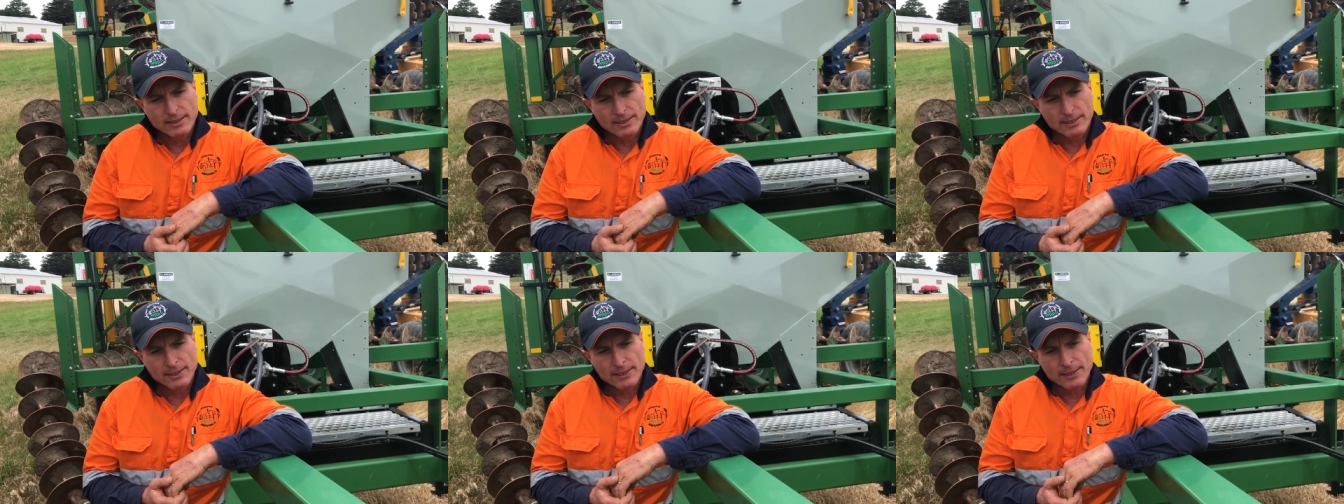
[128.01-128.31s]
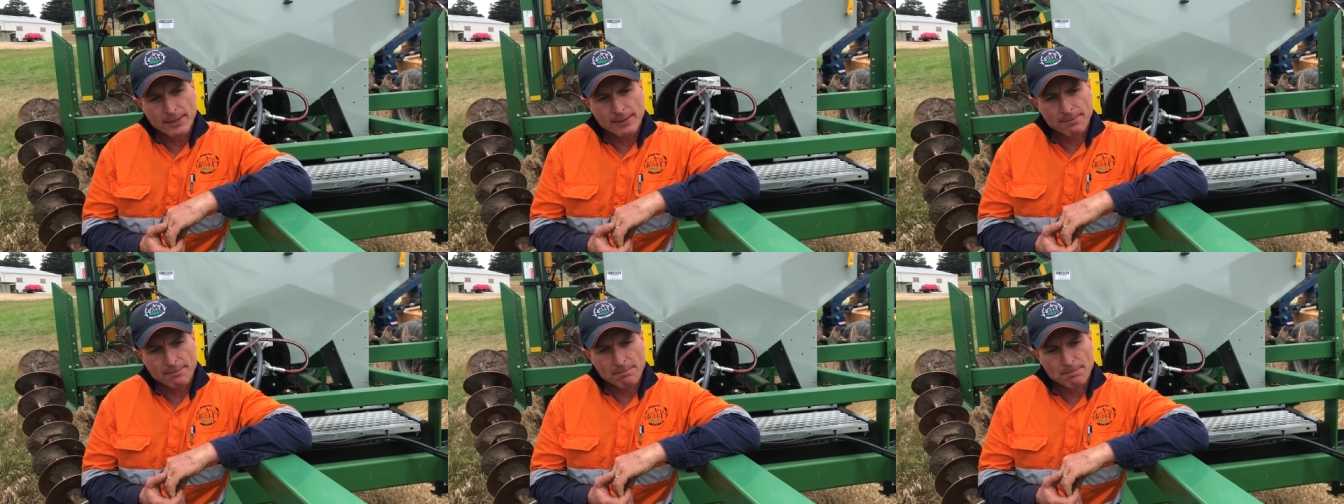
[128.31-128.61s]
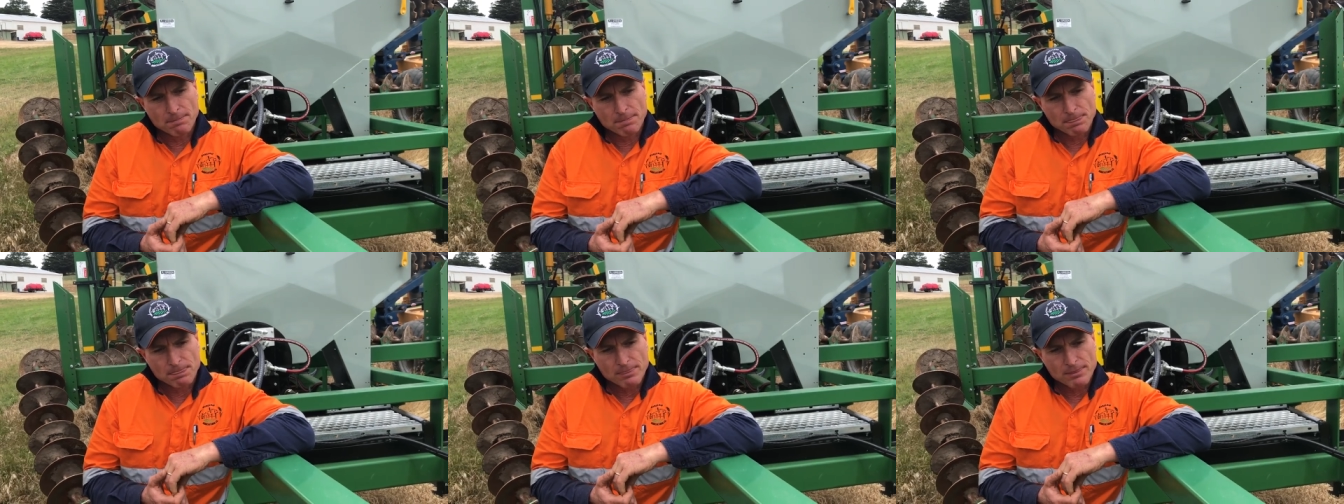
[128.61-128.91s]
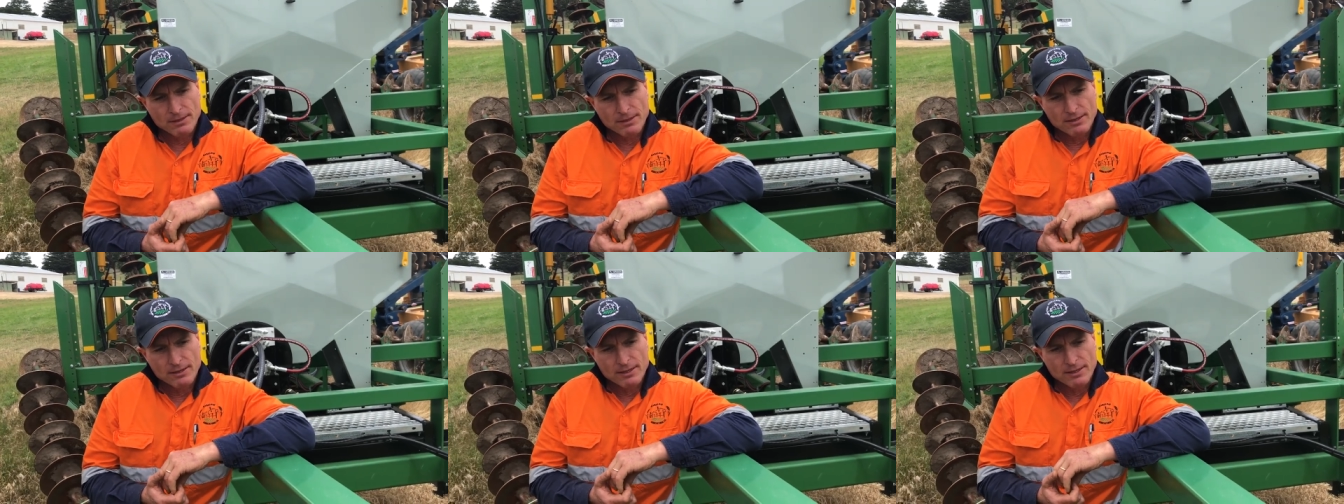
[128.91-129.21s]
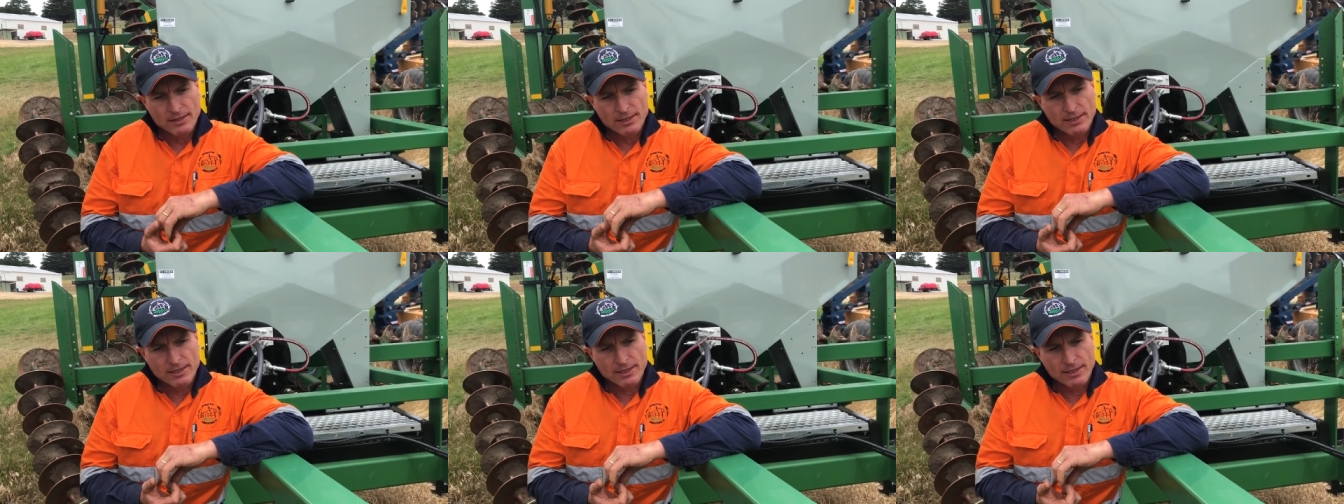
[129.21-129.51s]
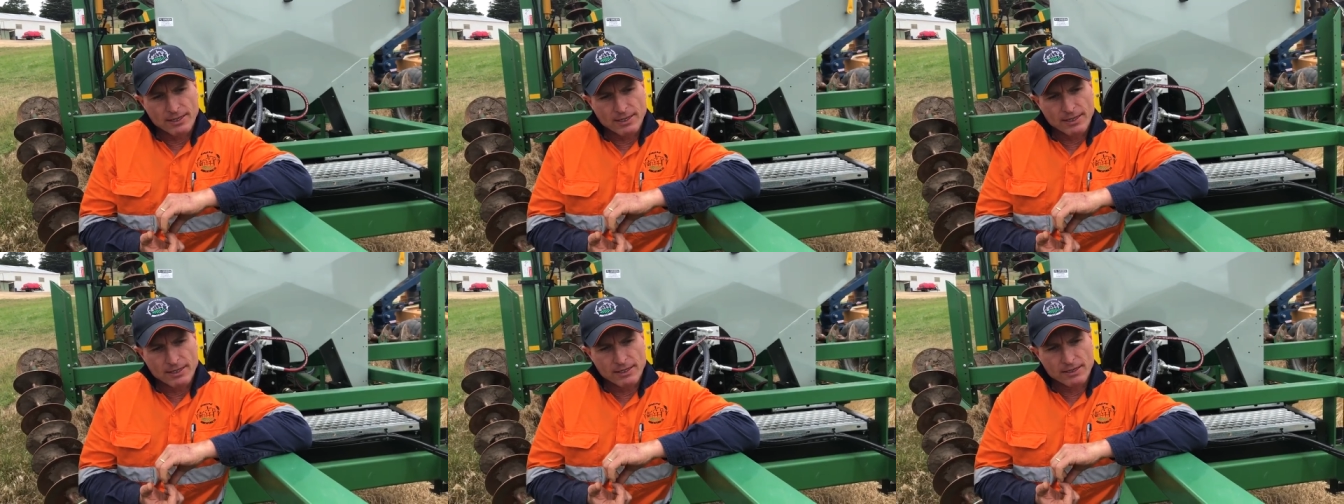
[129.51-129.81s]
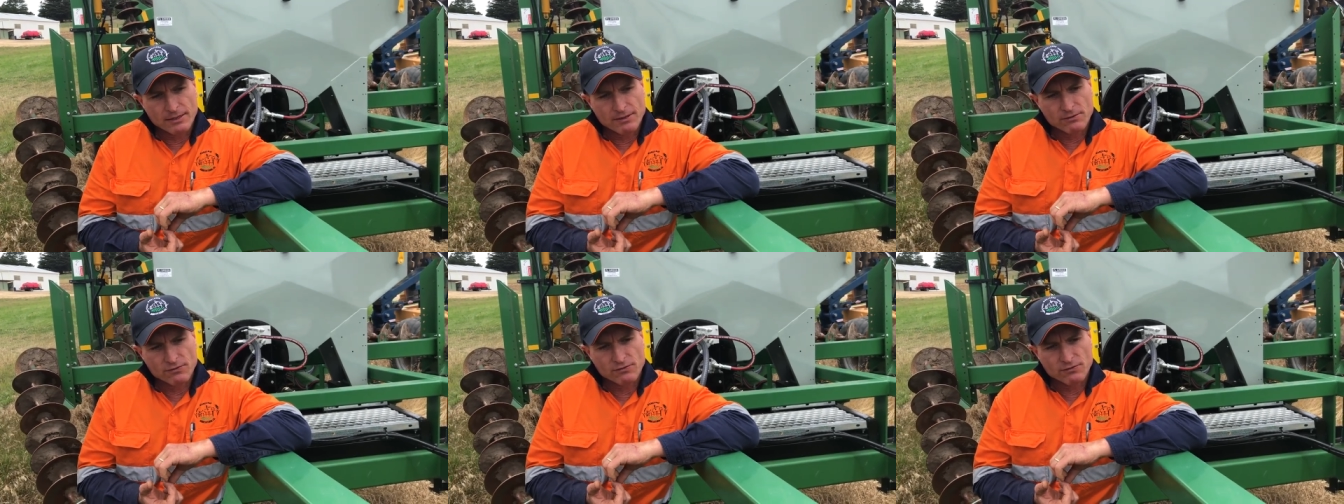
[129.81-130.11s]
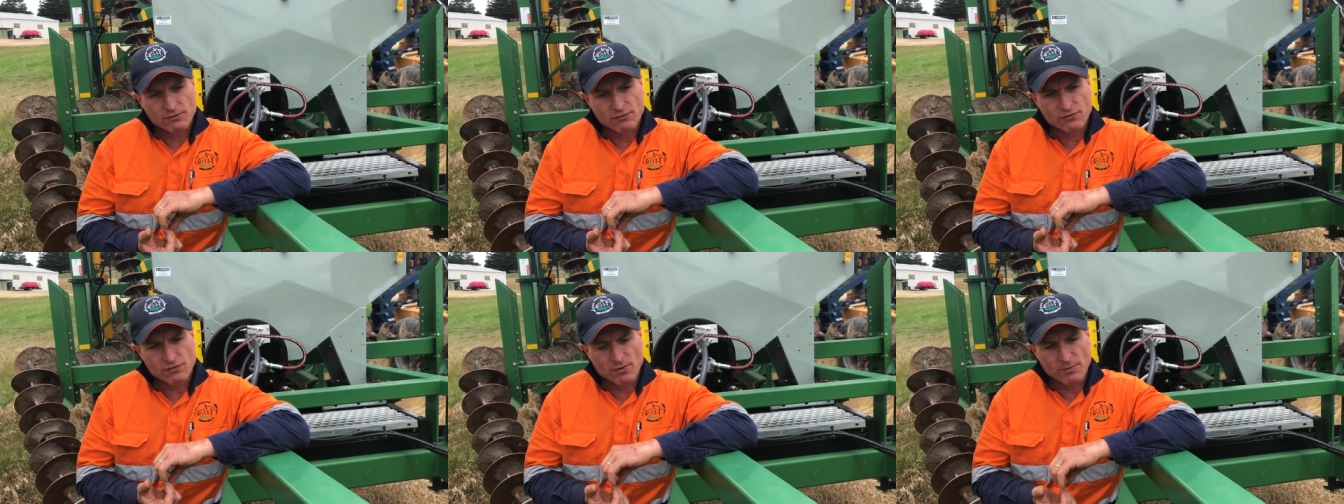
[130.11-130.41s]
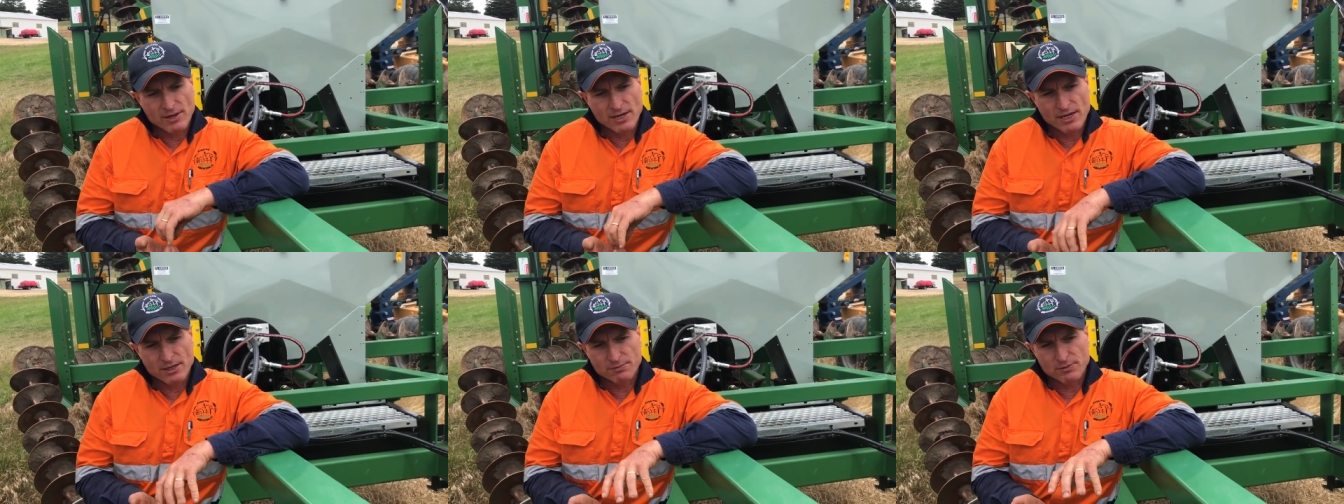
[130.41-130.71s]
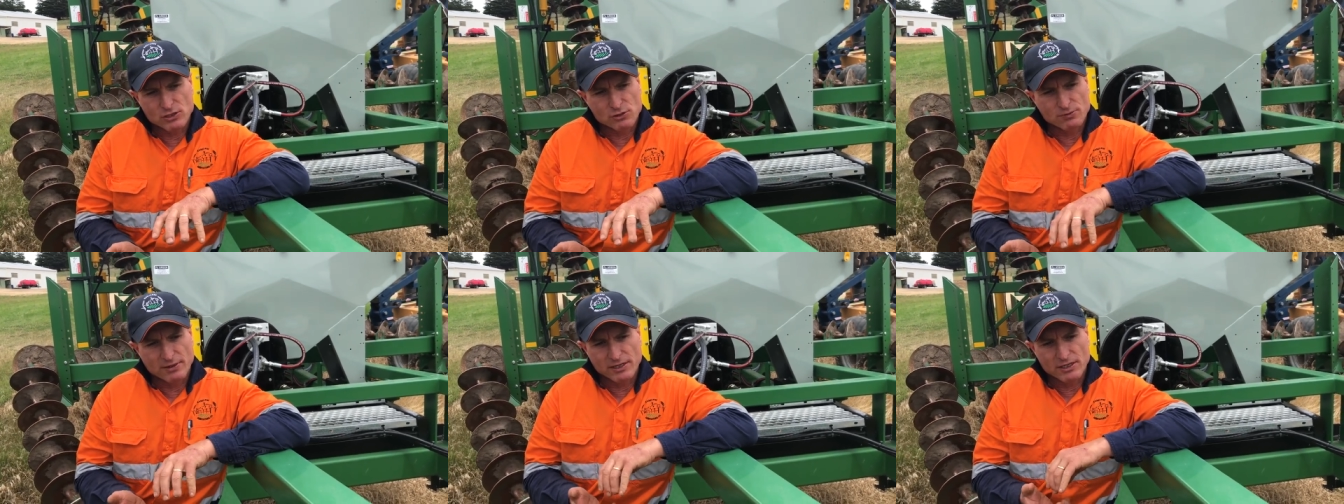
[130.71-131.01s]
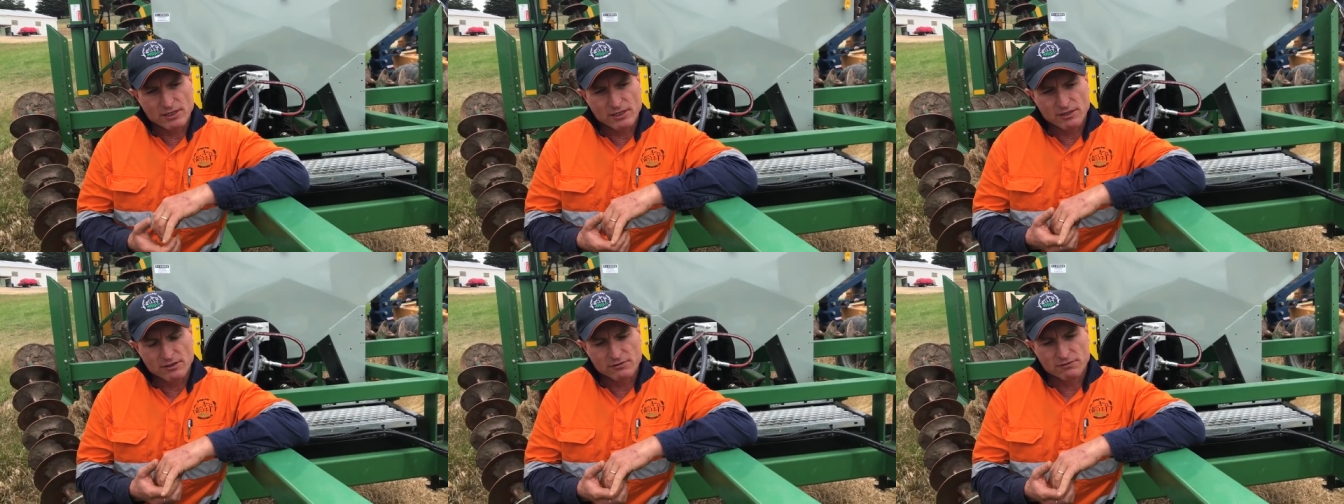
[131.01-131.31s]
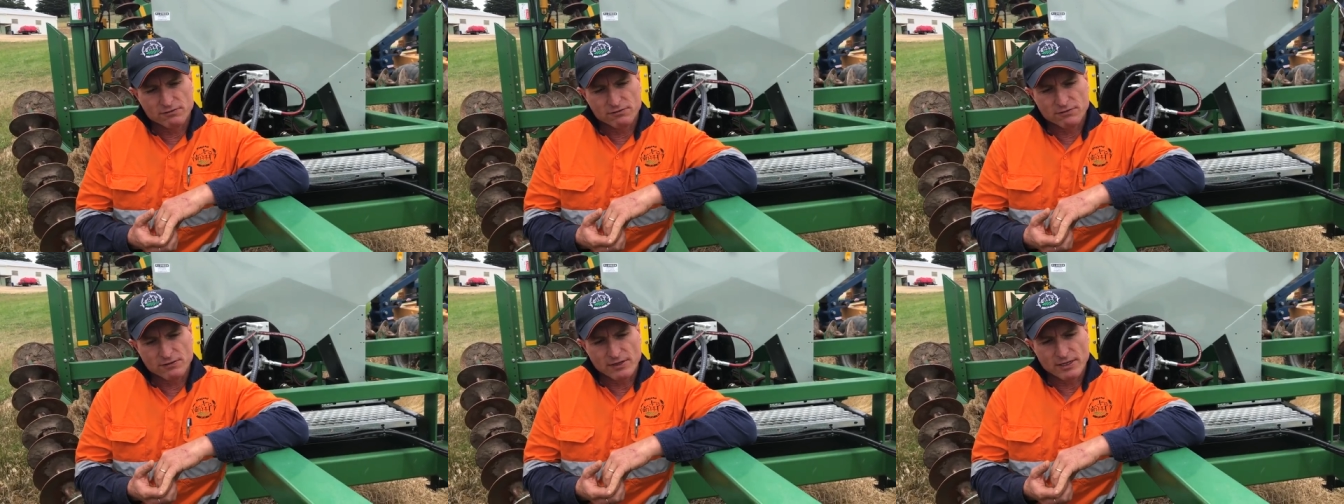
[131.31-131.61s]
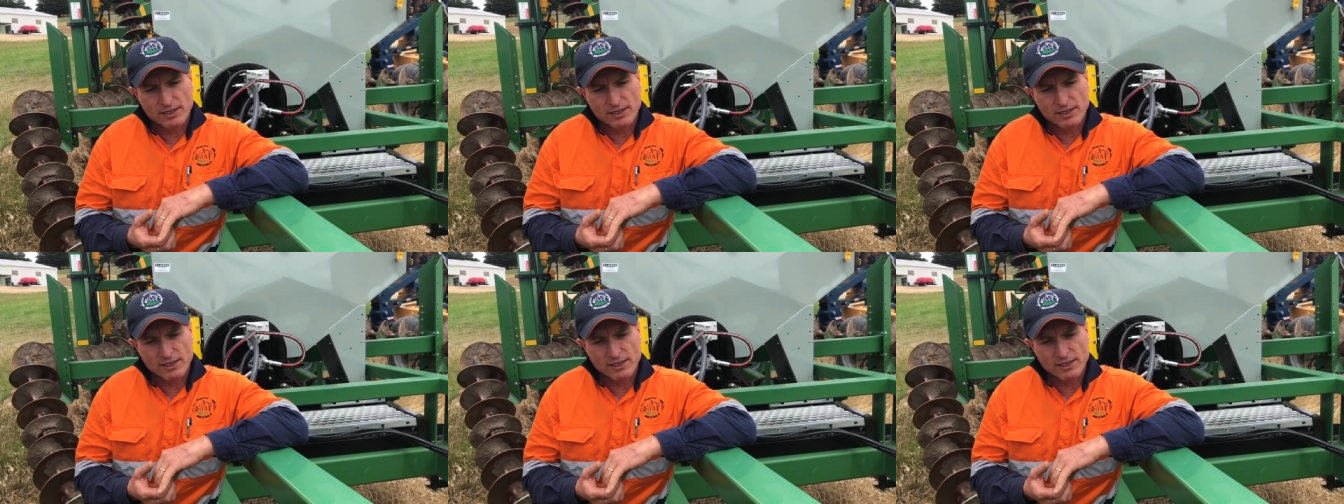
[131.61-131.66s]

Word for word: Um, and from our perspective